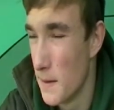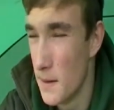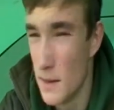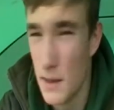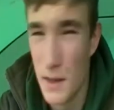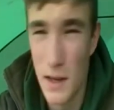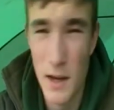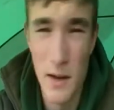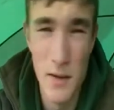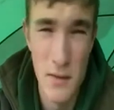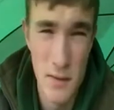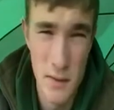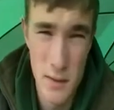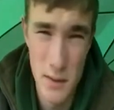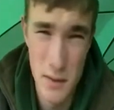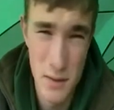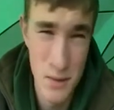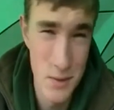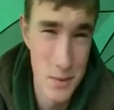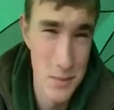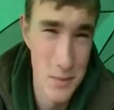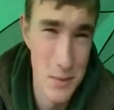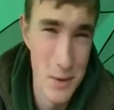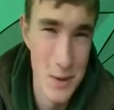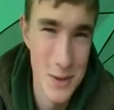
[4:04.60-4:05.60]
You know,
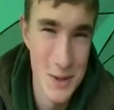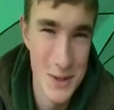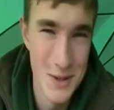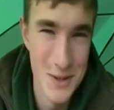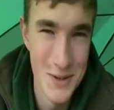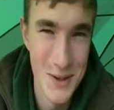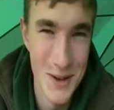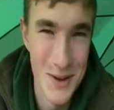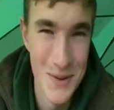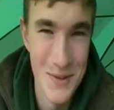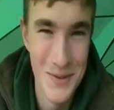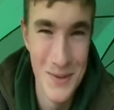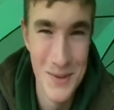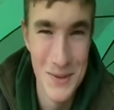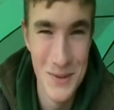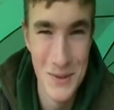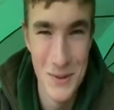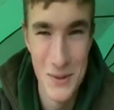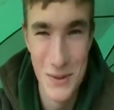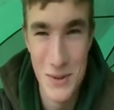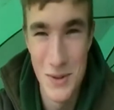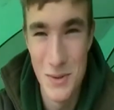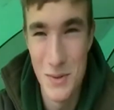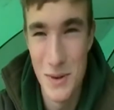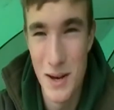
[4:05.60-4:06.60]
most of you know
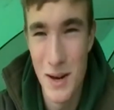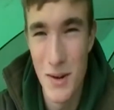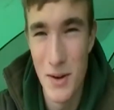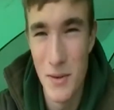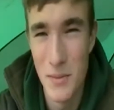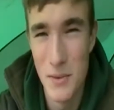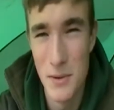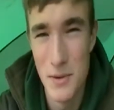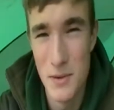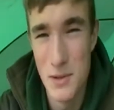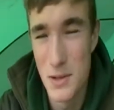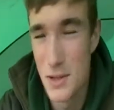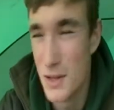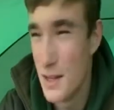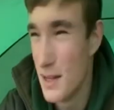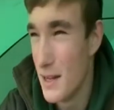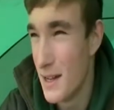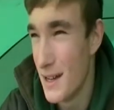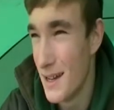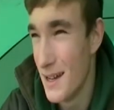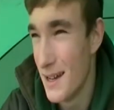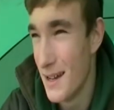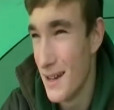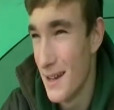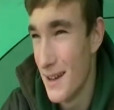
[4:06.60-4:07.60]
all too well I'm usually
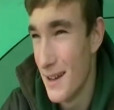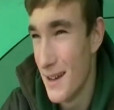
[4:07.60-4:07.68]
a